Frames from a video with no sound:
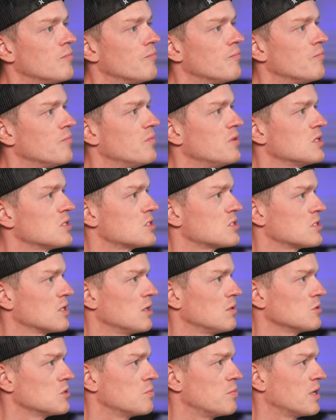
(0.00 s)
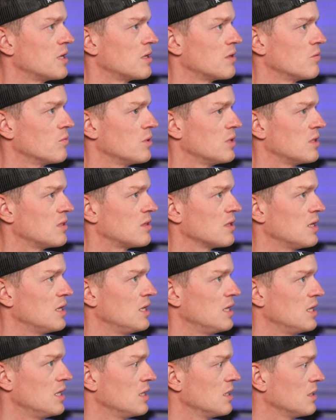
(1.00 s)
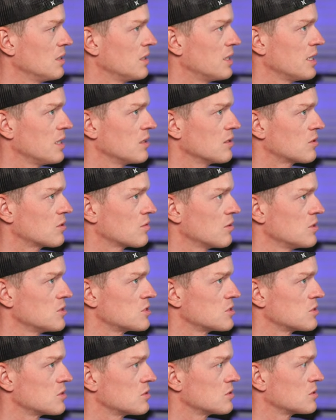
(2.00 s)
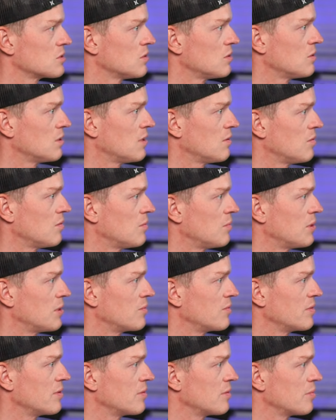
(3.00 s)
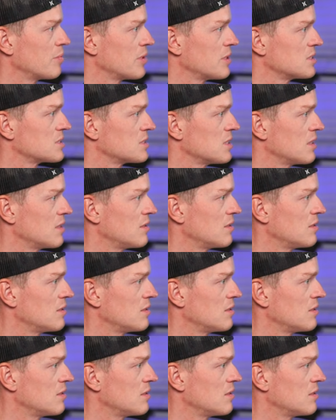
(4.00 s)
this sounds better with a gated crunch. So how about we replace that?